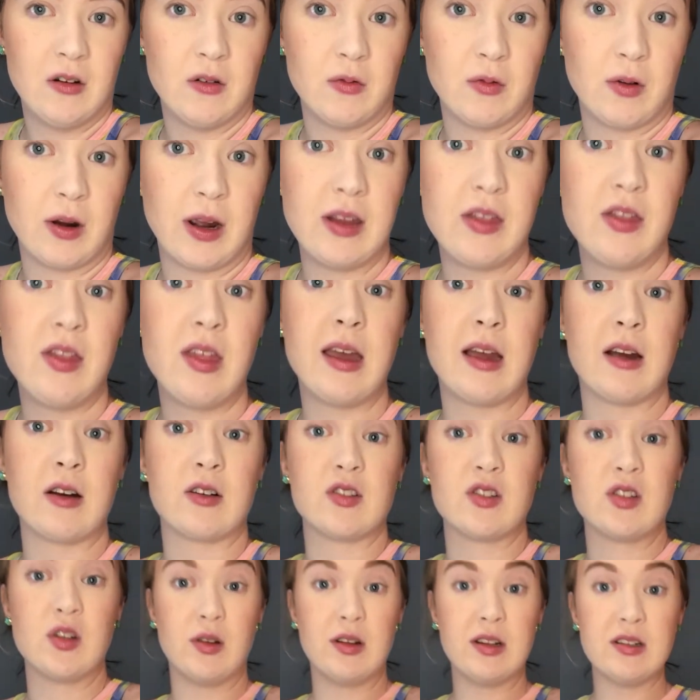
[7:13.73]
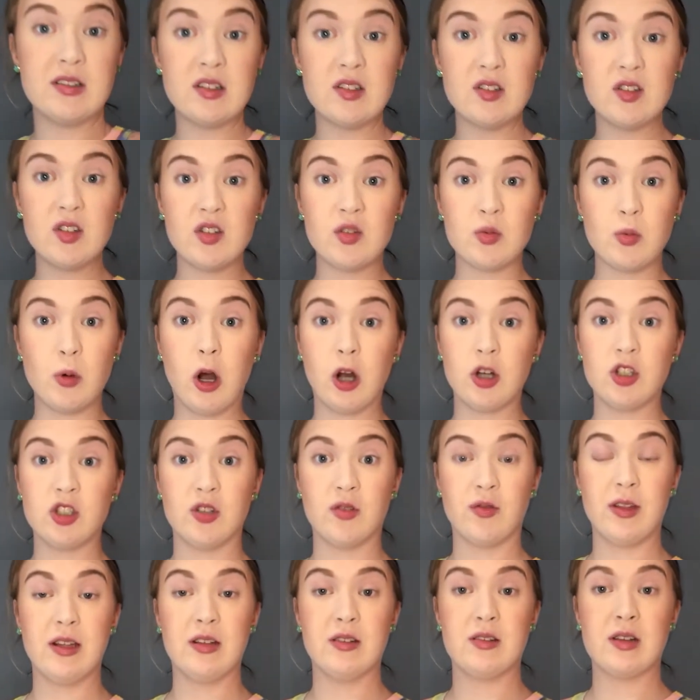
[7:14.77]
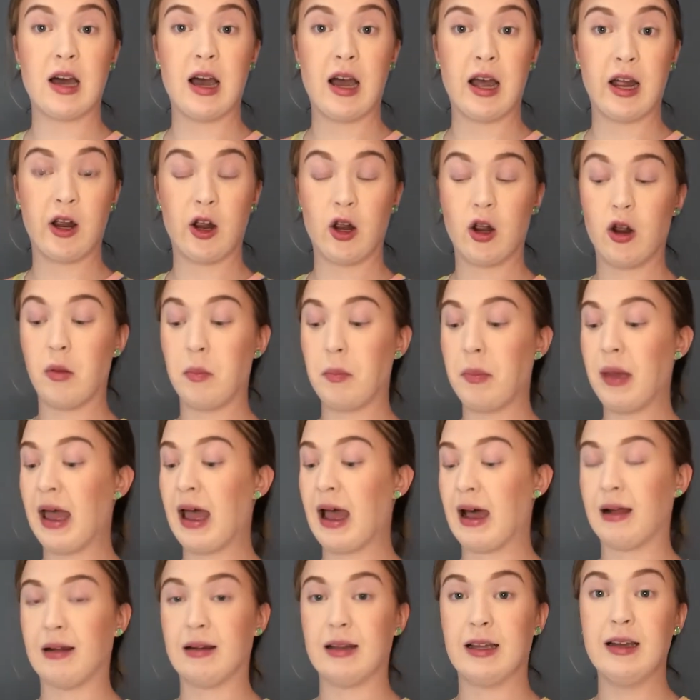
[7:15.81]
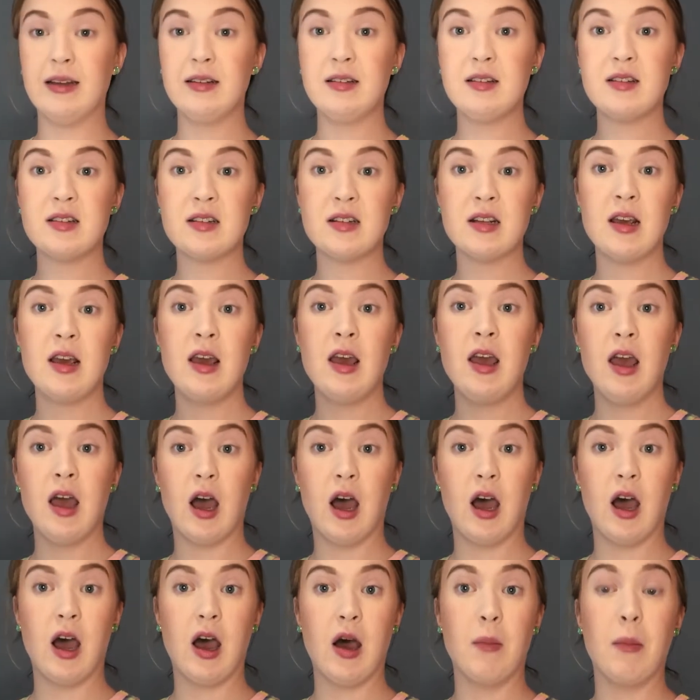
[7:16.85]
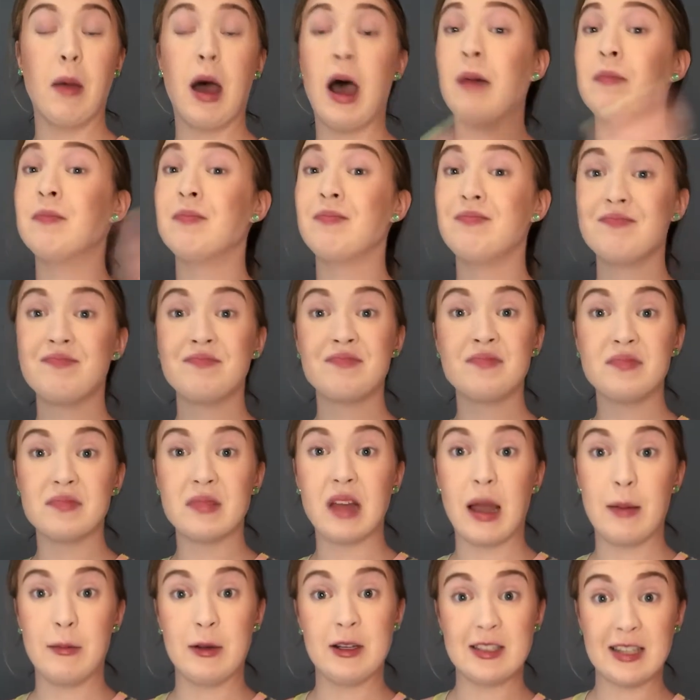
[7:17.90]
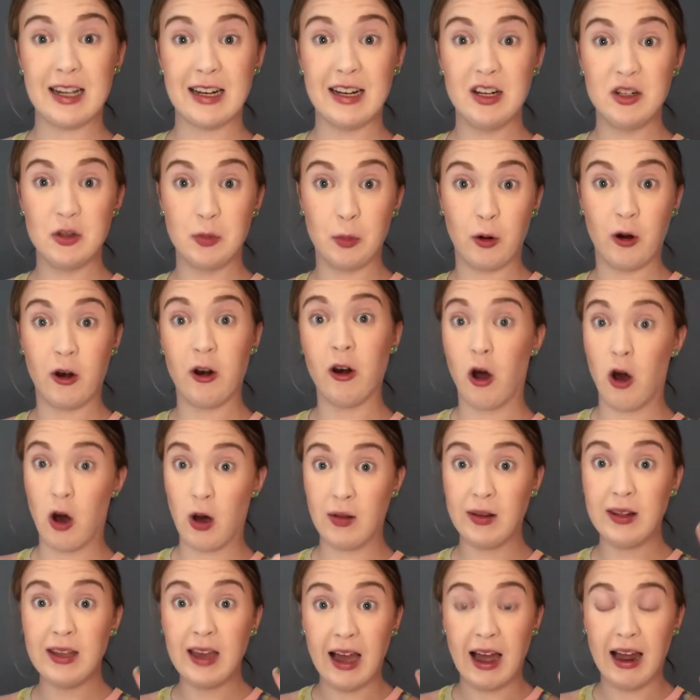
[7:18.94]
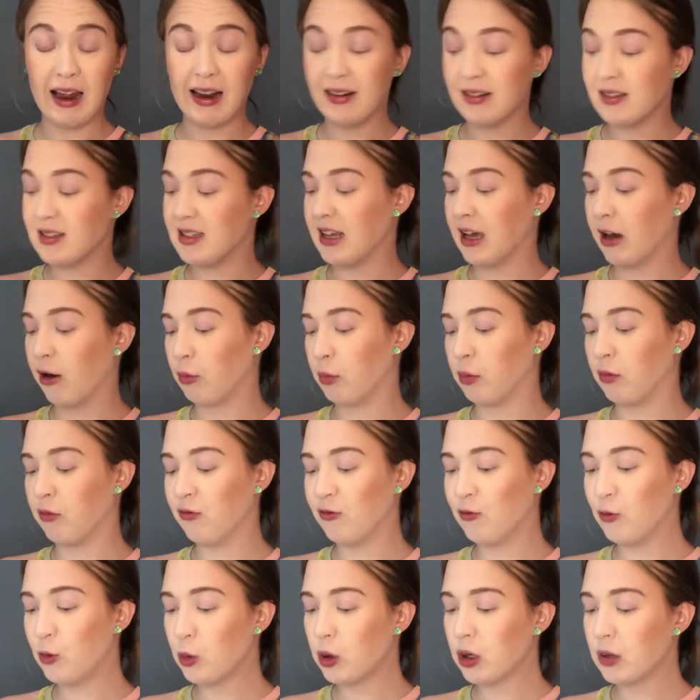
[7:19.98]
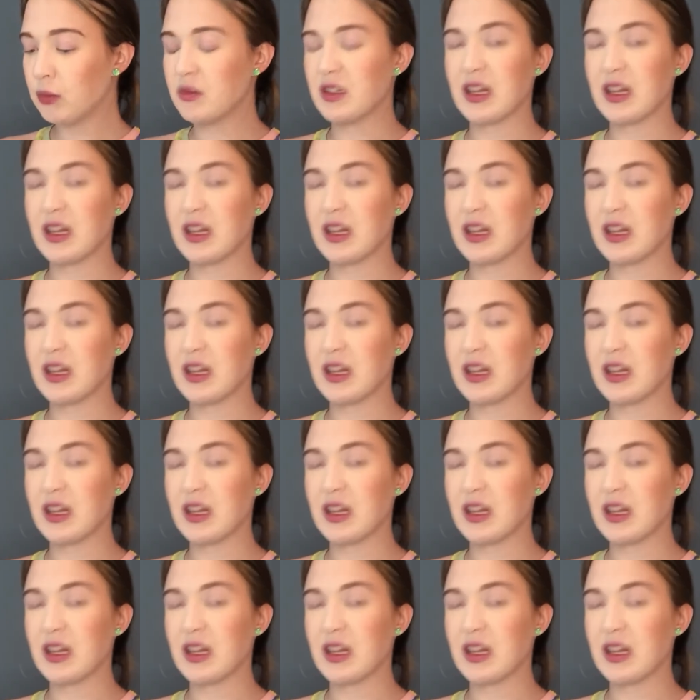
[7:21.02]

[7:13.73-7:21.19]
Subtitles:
Right there. So this is a swatch of the entire palette. I'm excited to put it on the eye and see how it performs.